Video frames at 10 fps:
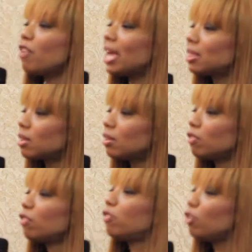
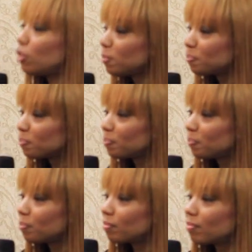faithful.
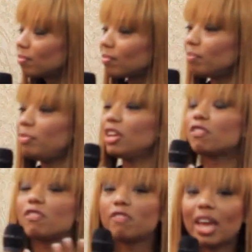Amen.
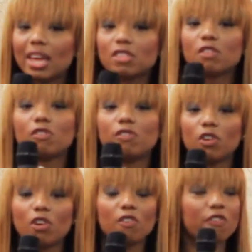Being
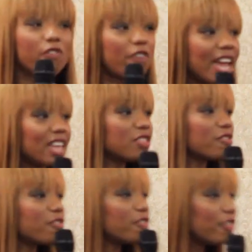faithful,
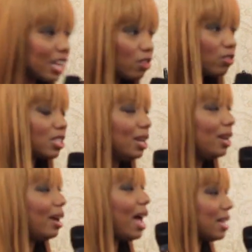faith-filled
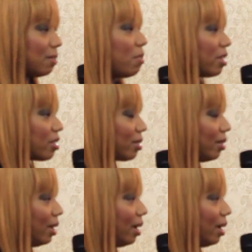as a mother.